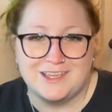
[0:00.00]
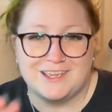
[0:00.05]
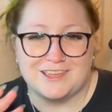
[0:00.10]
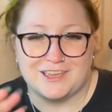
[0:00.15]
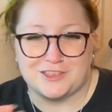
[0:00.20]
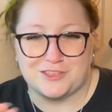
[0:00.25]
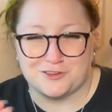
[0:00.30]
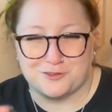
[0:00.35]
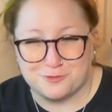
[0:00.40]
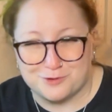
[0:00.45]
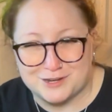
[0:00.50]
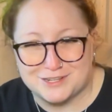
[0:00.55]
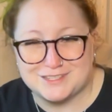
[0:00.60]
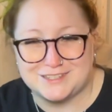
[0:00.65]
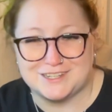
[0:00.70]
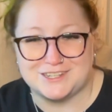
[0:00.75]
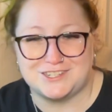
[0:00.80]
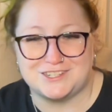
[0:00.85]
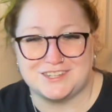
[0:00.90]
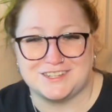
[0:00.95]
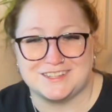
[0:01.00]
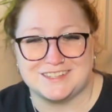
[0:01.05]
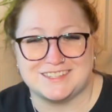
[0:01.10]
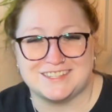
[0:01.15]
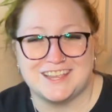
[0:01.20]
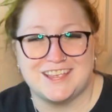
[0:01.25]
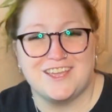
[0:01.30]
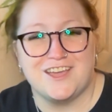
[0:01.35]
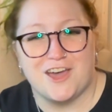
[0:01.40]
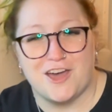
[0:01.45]
like the cross stitches
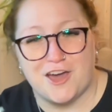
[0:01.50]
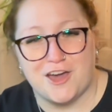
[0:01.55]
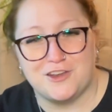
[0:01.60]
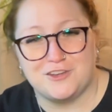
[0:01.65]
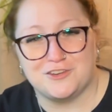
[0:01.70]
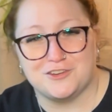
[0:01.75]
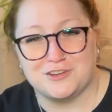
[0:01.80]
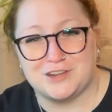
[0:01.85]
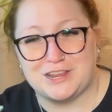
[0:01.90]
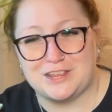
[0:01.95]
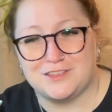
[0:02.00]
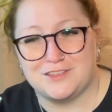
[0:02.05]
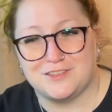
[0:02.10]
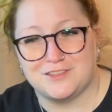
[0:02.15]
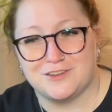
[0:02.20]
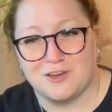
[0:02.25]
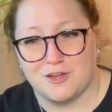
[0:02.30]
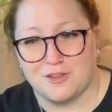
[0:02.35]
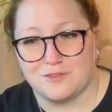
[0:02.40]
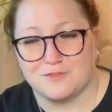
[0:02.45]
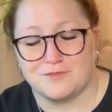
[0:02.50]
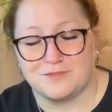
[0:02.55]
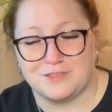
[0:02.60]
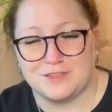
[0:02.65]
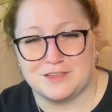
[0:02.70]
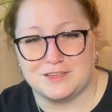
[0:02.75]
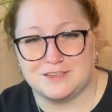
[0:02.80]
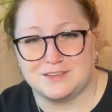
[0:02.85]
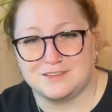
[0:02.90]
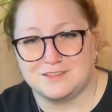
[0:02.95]
underneath all of
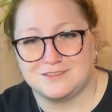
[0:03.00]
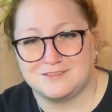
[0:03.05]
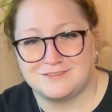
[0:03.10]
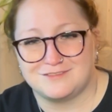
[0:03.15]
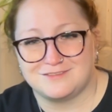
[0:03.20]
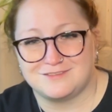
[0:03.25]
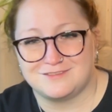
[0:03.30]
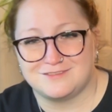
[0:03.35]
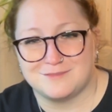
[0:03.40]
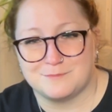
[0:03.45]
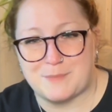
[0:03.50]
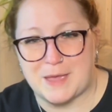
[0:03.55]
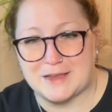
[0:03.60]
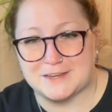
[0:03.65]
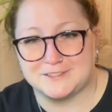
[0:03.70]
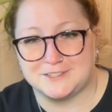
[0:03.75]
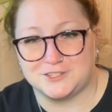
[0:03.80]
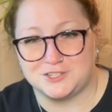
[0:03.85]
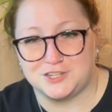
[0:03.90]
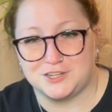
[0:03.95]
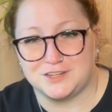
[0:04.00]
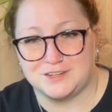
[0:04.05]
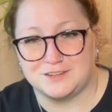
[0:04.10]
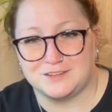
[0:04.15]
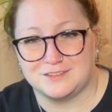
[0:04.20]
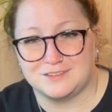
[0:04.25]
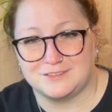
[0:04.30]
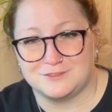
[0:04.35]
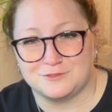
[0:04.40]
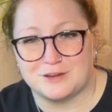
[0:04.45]
the back stitching,
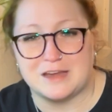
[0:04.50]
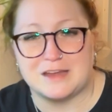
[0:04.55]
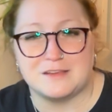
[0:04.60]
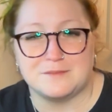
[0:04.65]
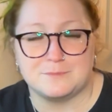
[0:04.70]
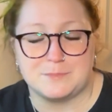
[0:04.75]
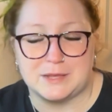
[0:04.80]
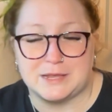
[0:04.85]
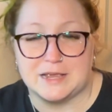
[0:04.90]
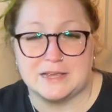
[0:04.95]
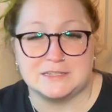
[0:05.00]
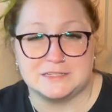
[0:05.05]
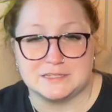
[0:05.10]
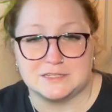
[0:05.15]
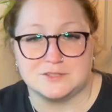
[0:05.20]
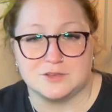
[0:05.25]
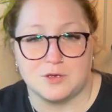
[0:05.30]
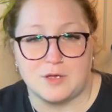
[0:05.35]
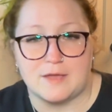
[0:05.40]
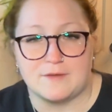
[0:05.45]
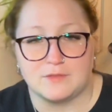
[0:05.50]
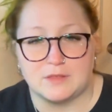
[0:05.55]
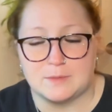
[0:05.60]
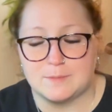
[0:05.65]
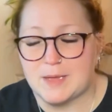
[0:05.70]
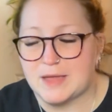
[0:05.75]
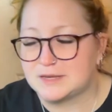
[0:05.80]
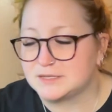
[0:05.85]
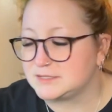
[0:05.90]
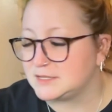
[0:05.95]
right? Because it's so heavily
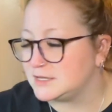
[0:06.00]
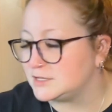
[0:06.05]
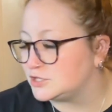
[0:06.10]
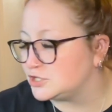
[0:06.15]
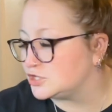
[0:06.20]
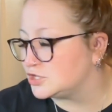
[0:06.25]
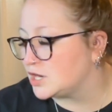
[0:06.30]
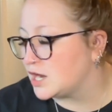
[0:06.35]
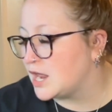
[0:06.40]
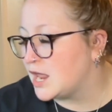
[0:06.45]
back stitched.